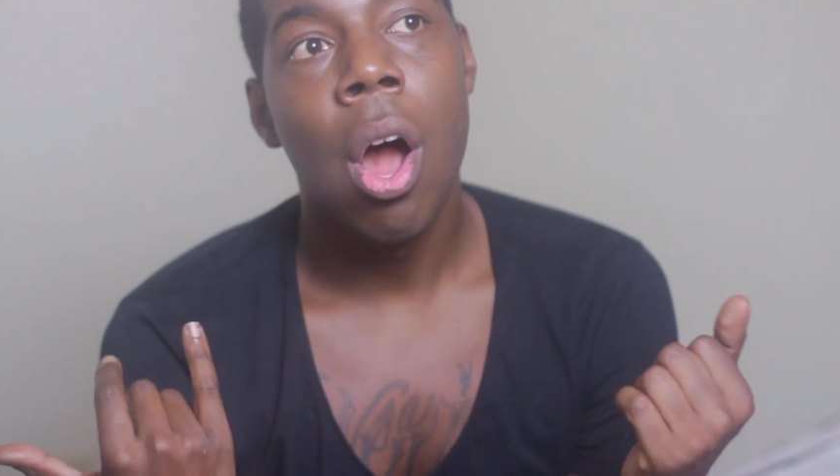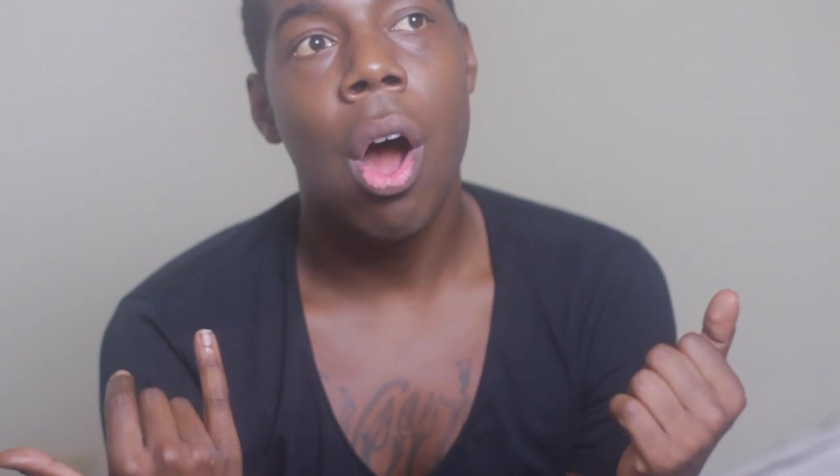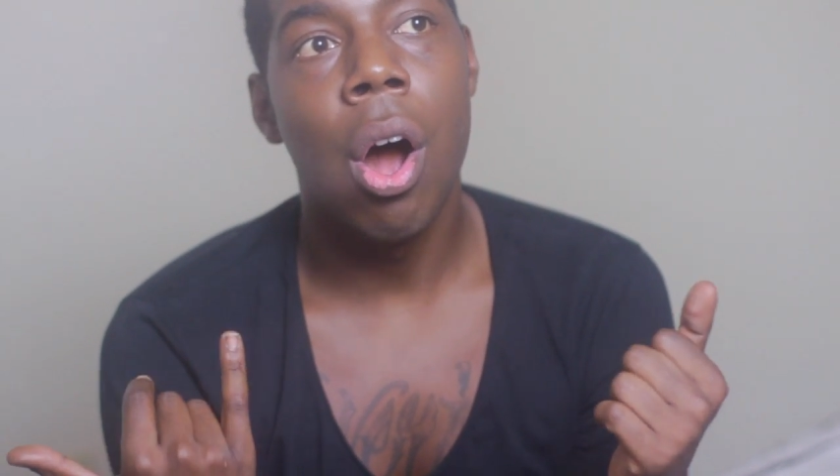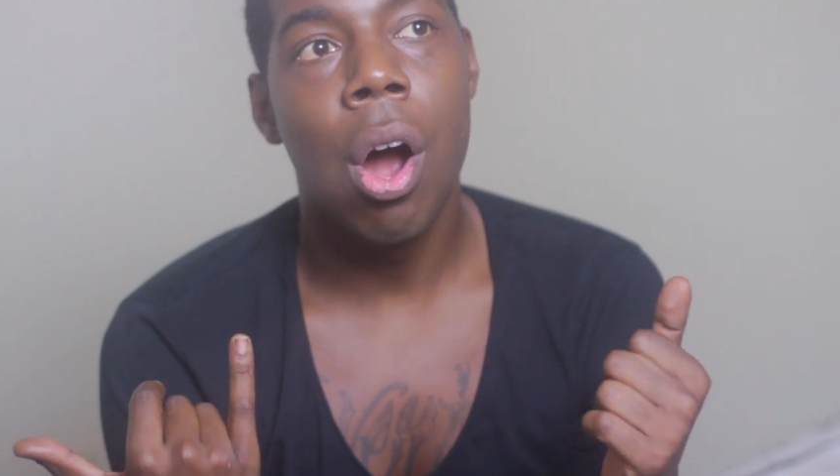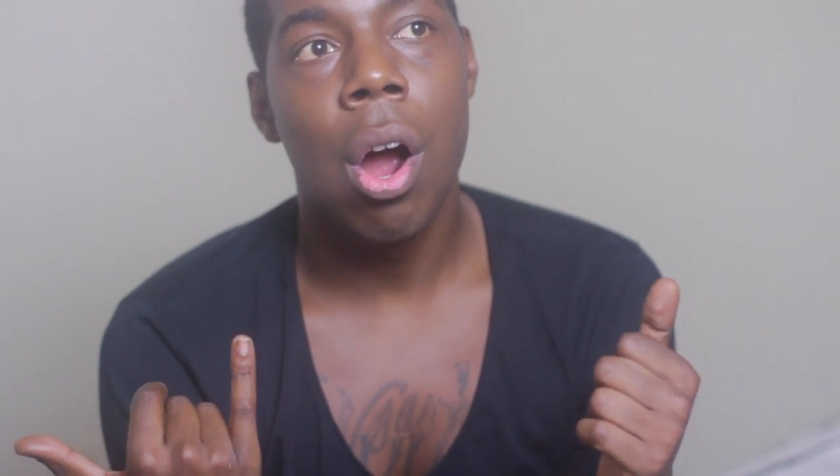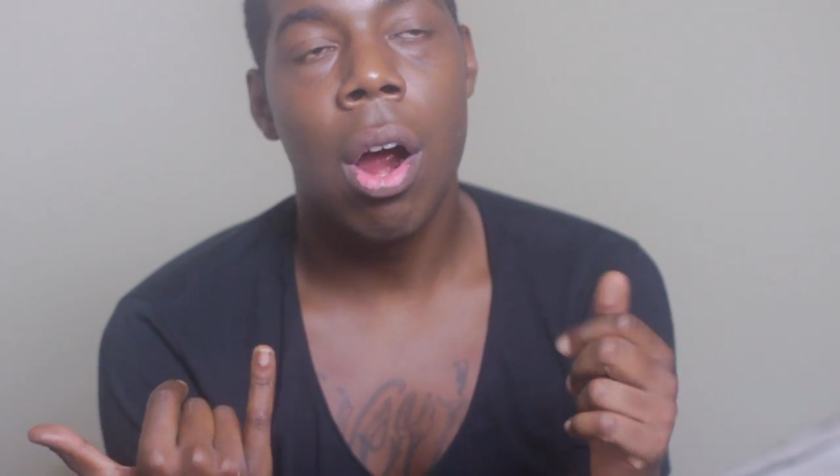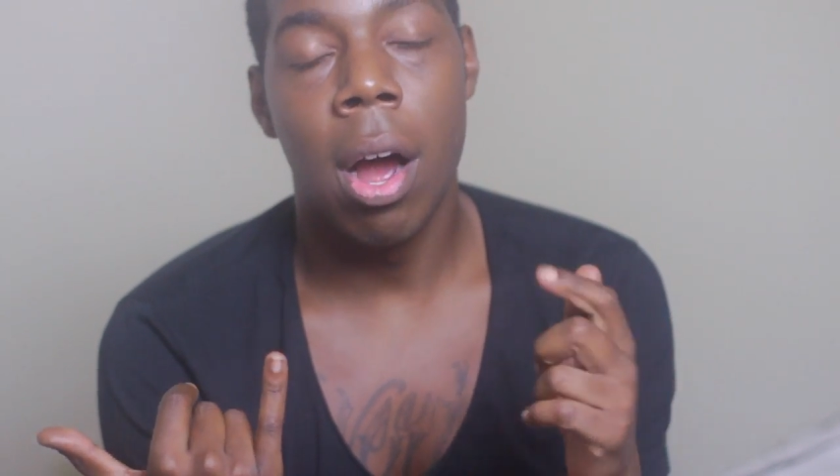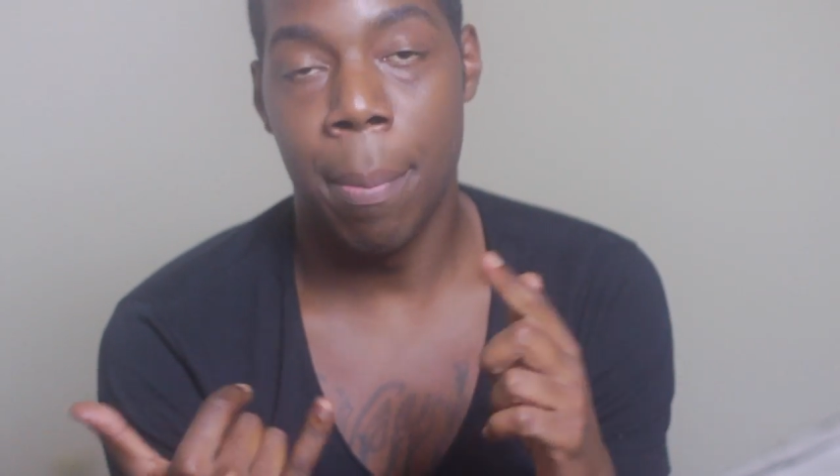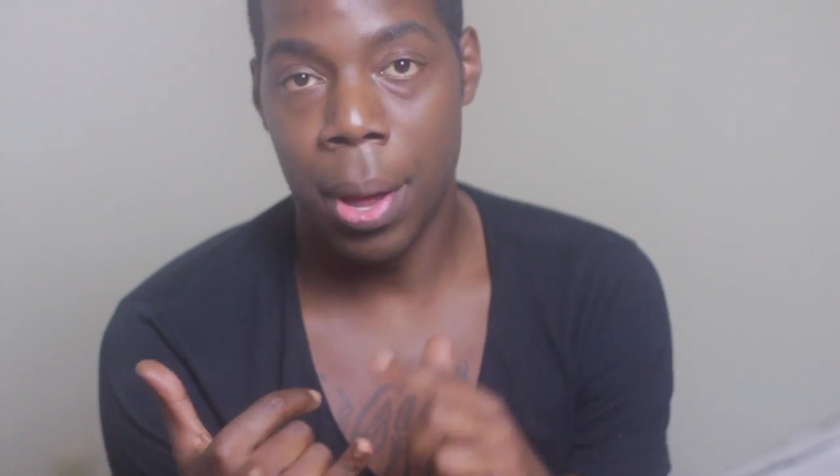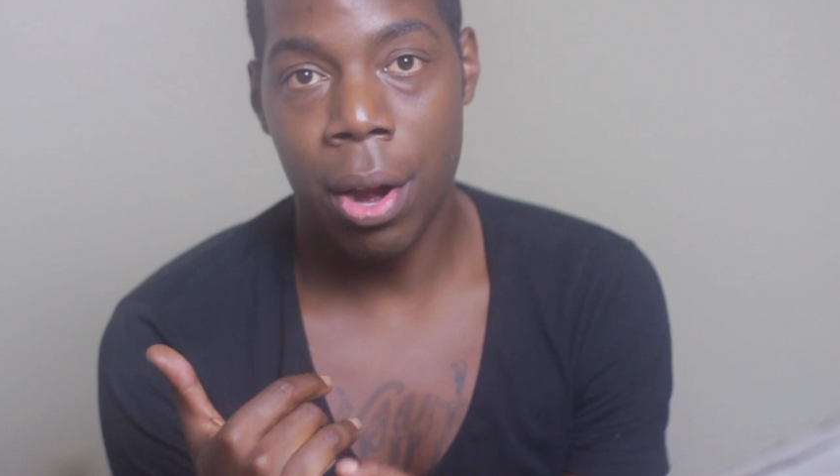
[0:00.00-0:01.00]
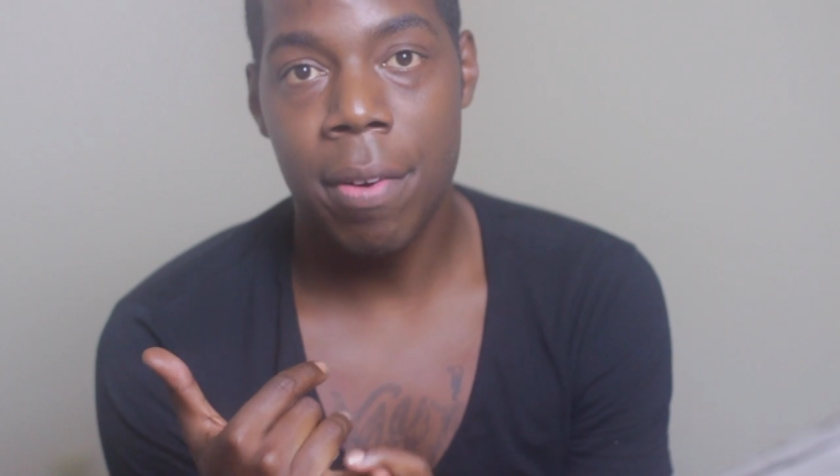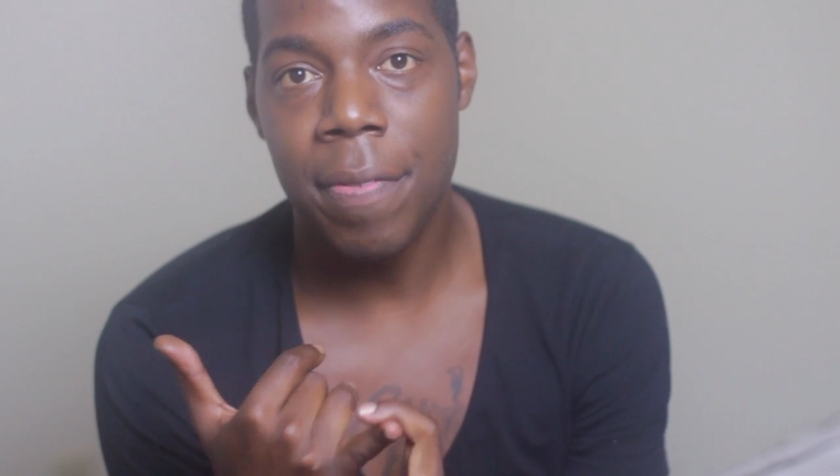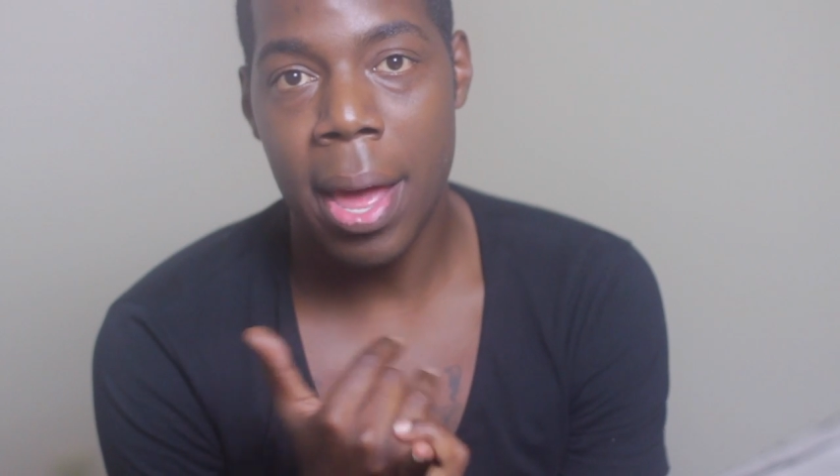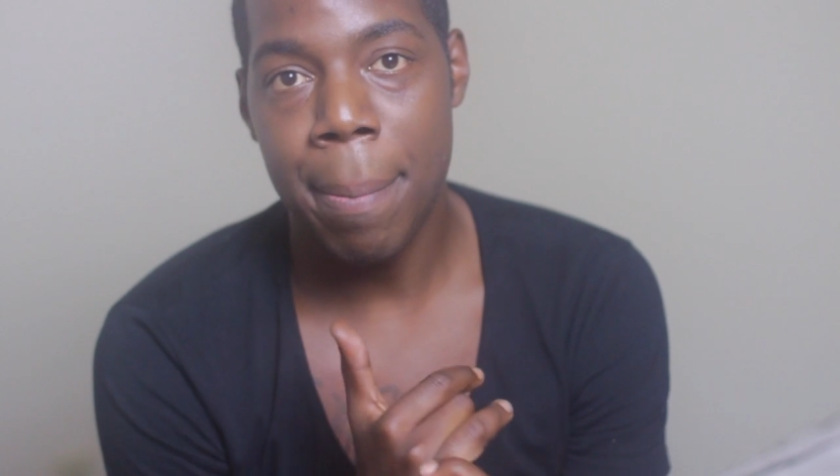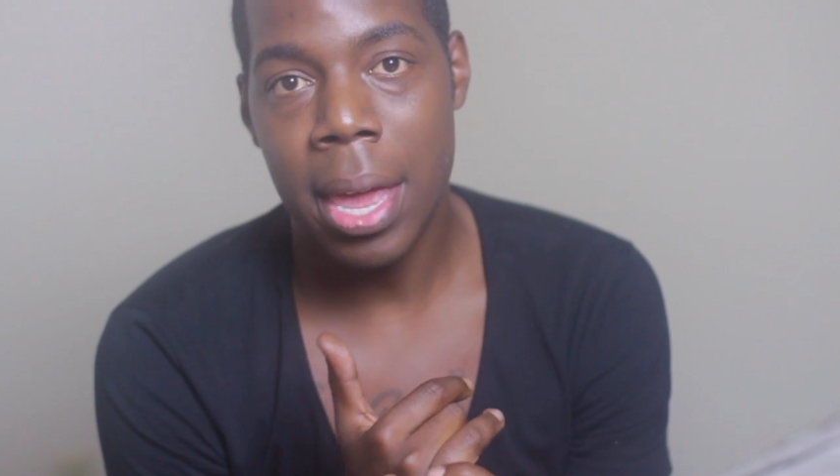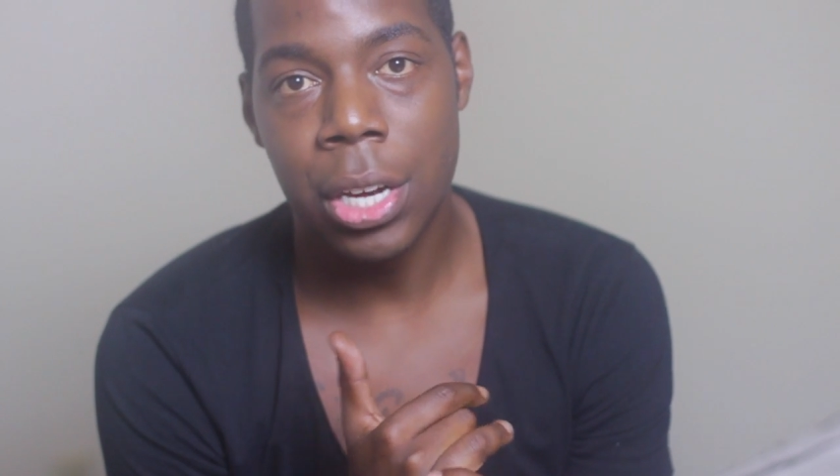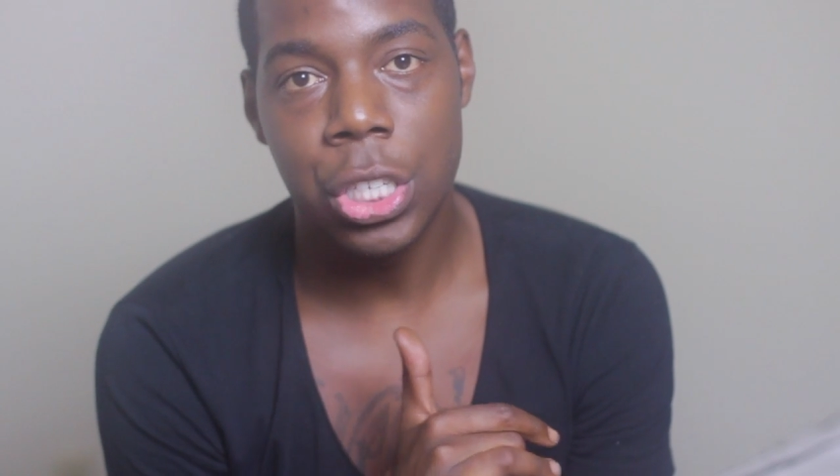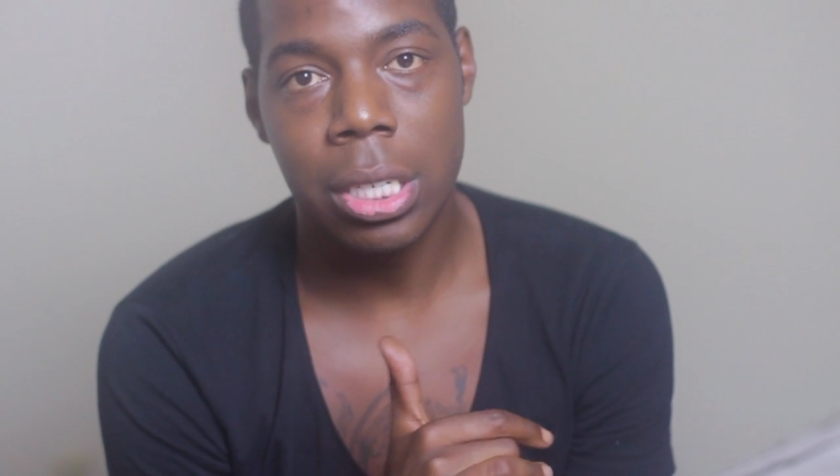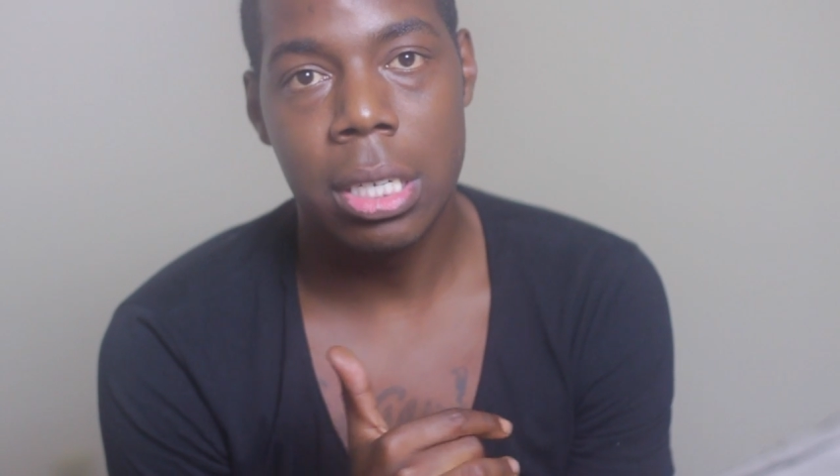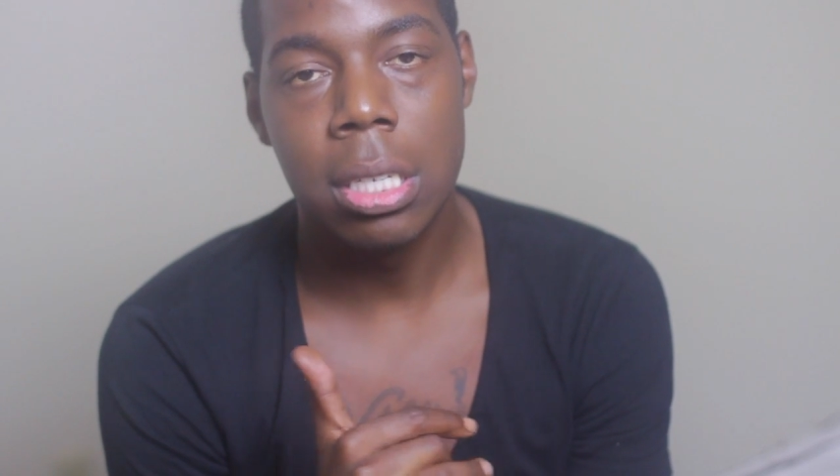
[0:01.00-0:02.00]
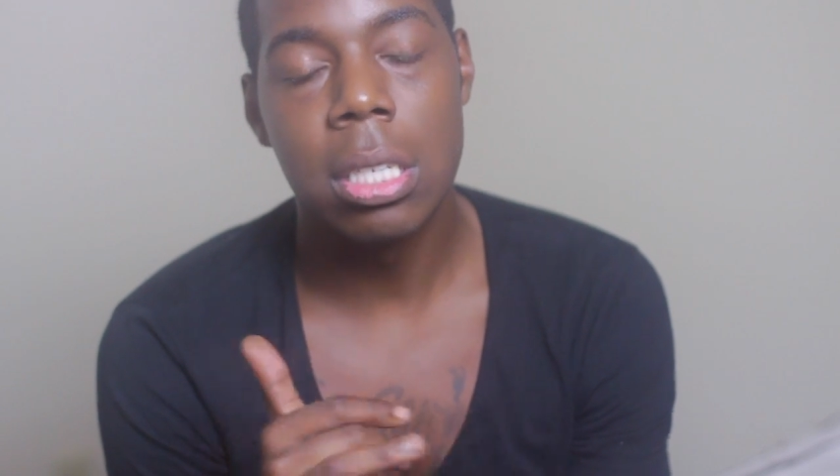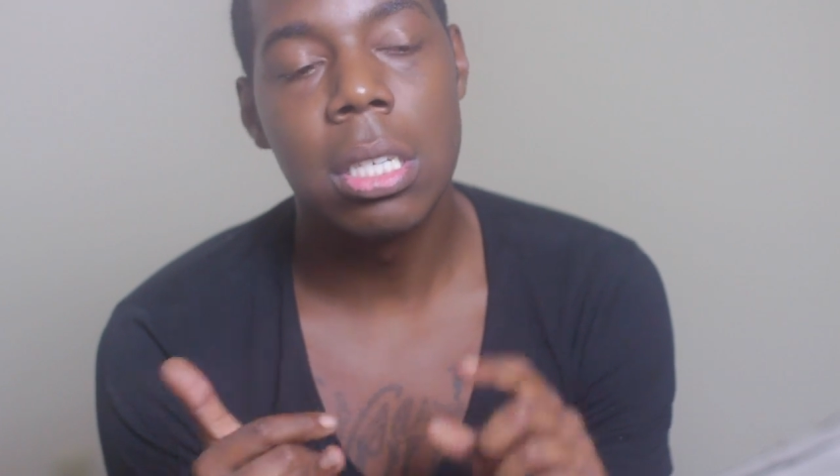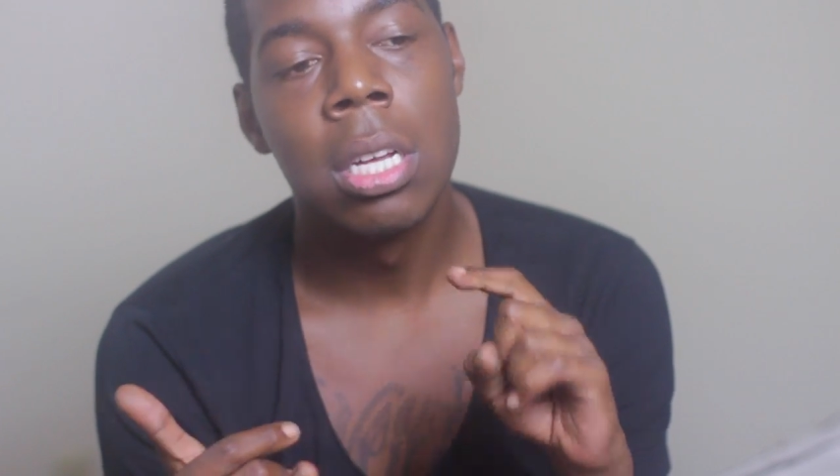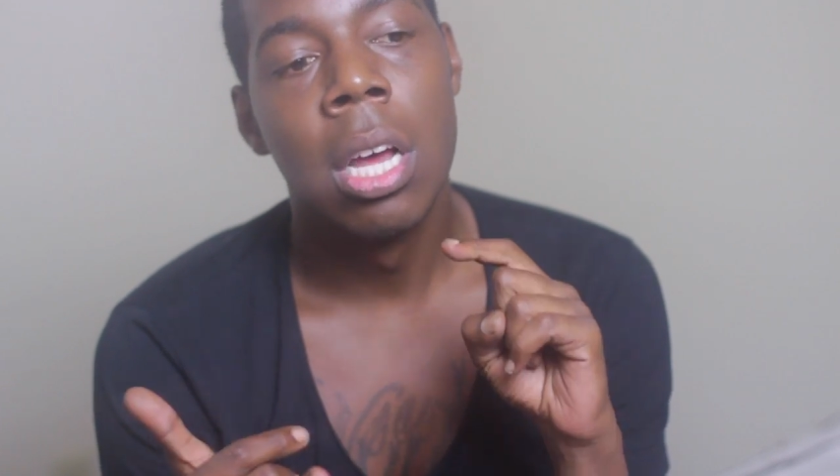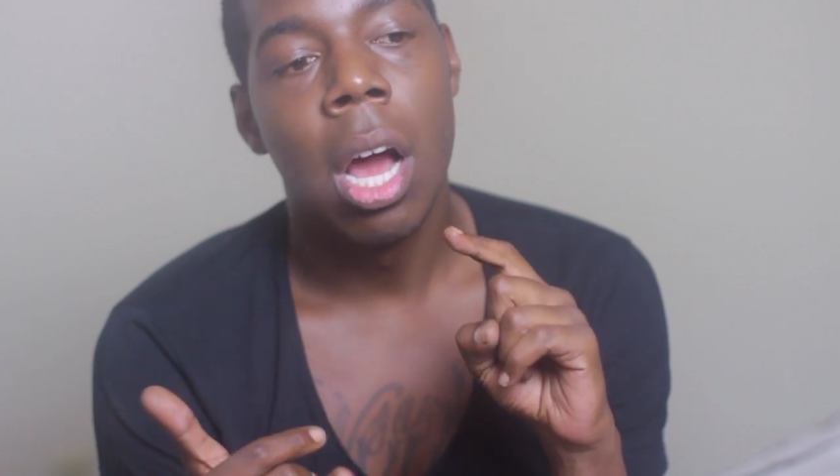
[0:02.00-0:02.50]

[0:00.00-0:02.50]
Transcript: are a pair of Fat Man jeans,